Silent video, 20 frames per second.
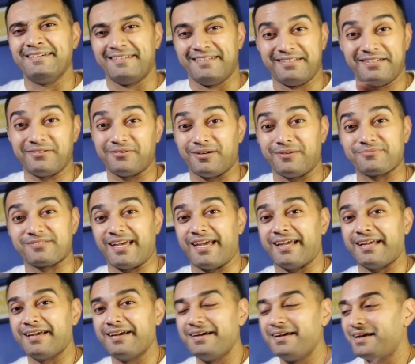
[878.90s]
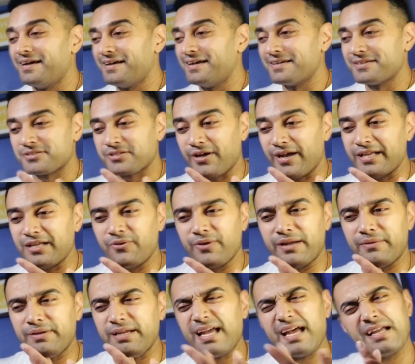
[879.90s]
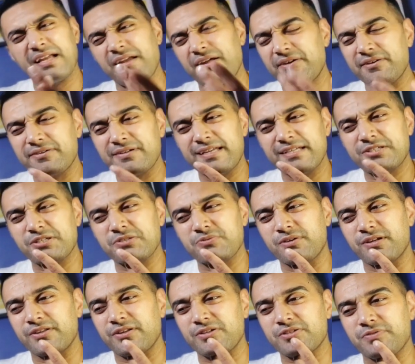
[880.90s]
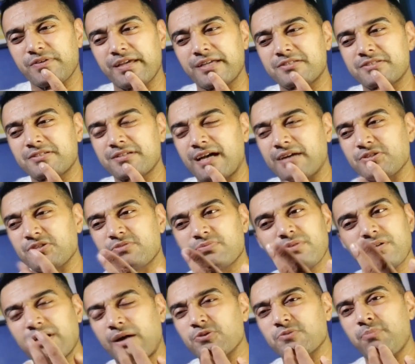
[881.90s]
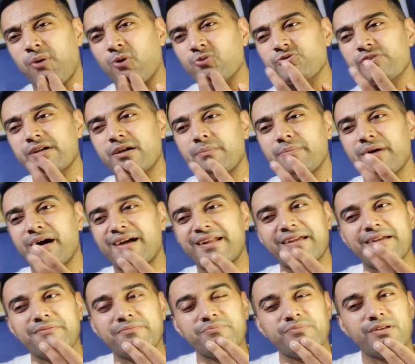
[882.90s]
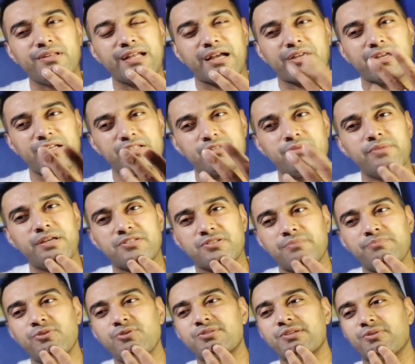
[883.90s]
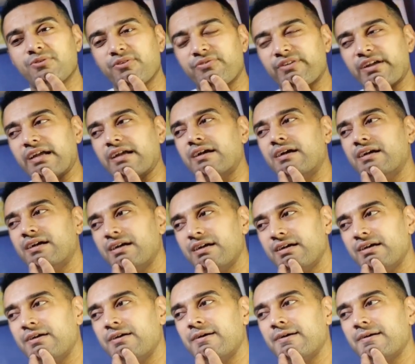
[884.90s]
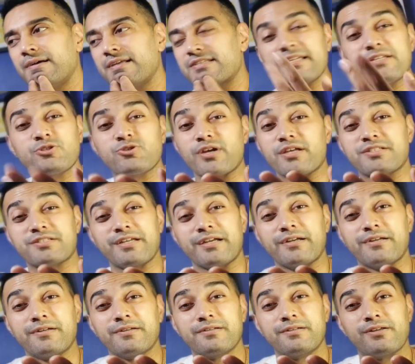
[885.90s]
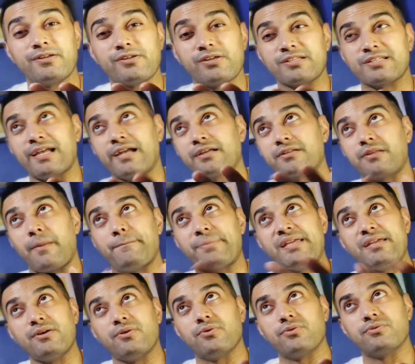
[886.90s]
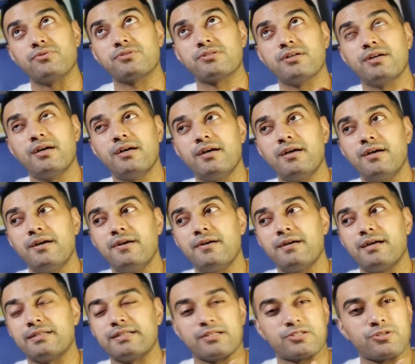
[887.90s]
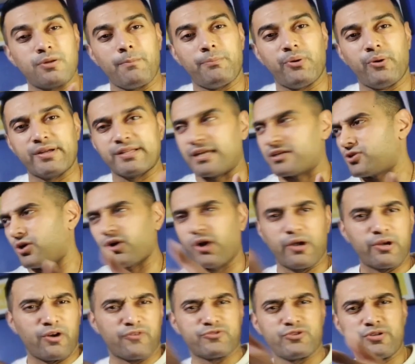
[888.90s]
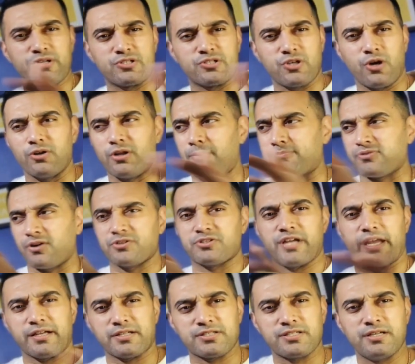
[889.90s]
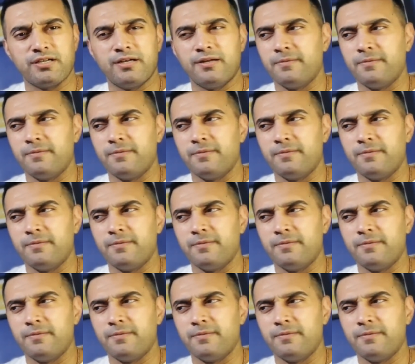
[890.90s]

You know what I'm saying? So anyway, yeah, it's just one of those things. I just, I was pondering about it. Like, it's a, it's a musical thing. It's interesting. It's like the Beatles. And at some point, they start going off doing solo projects.